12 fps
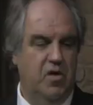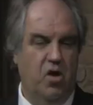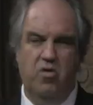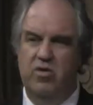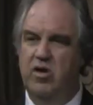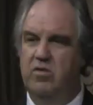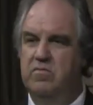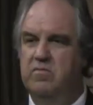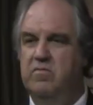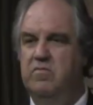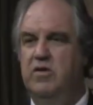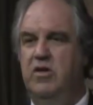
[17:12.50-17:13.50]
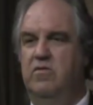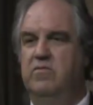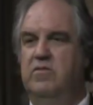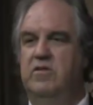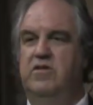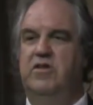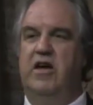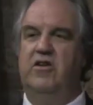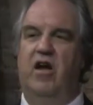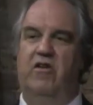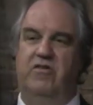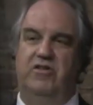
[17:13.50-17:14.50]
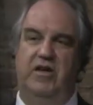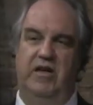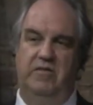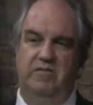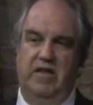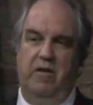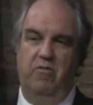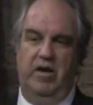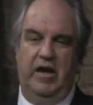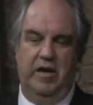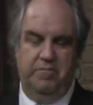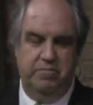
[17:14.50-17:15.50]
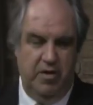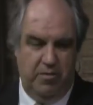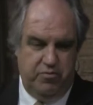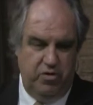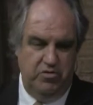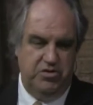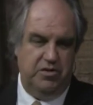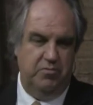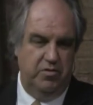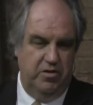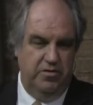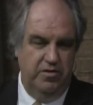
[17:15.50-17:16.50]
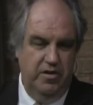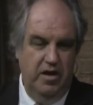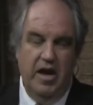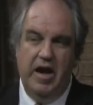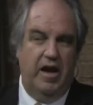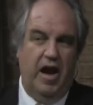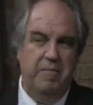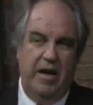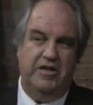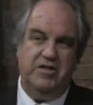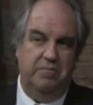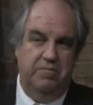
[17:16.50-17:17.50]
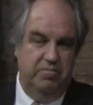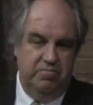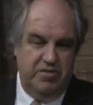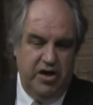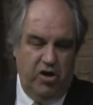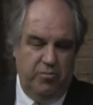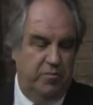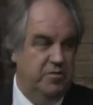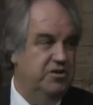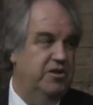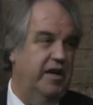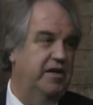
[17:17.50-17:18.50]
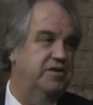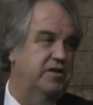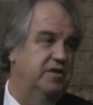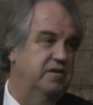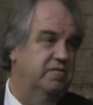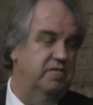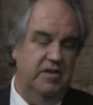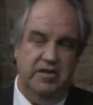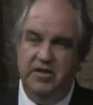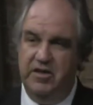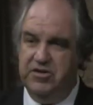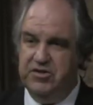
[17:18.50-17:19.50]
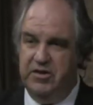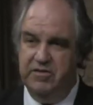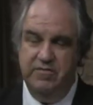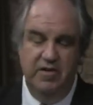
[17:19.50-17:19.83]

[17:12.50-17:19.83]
Oh, no. No. The technology that we had approached it with, and I made some terrible mistakes in the initiative.